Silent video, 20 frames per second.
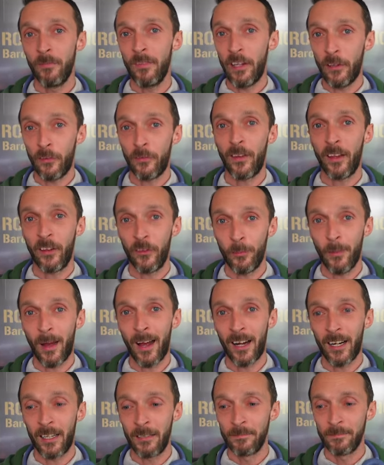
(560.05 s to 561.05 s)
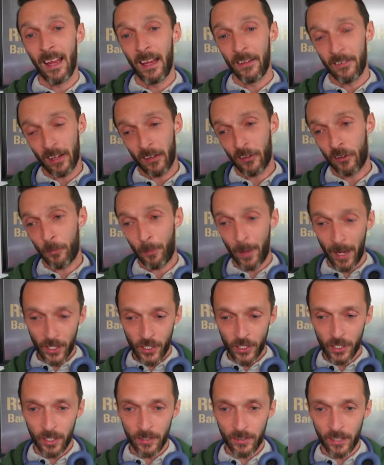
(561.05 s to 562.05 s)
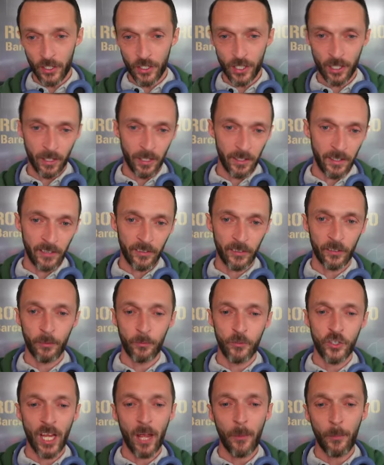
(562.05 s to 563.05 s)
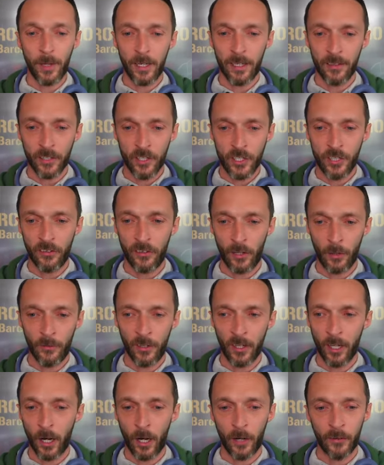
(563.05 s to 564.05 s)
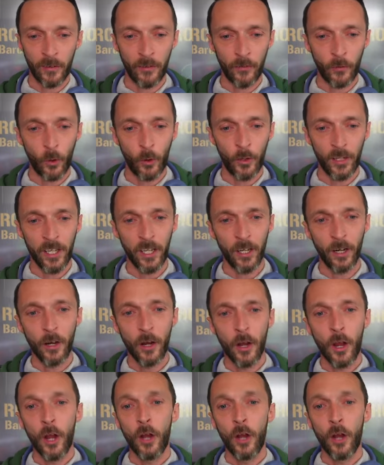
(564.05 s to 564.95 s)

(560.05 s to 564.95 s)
These things matter. Is it a special edition? Like these are some Champion Edition Celtic cards I've got here.